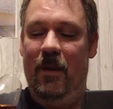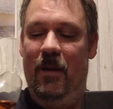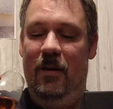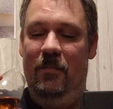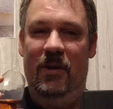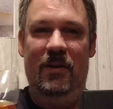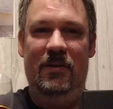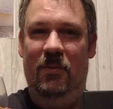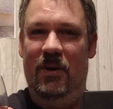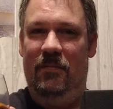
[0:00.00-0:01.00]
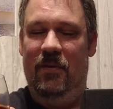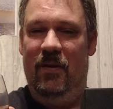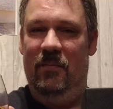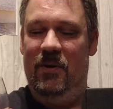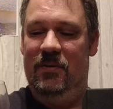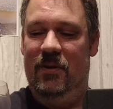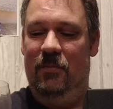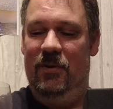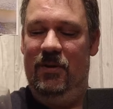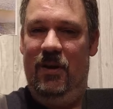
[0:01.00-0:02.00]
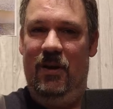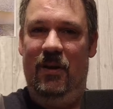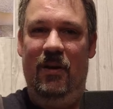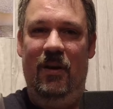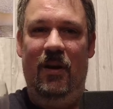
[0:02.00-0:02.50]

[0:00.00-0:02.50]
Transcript: At least 25 minutes, I would say.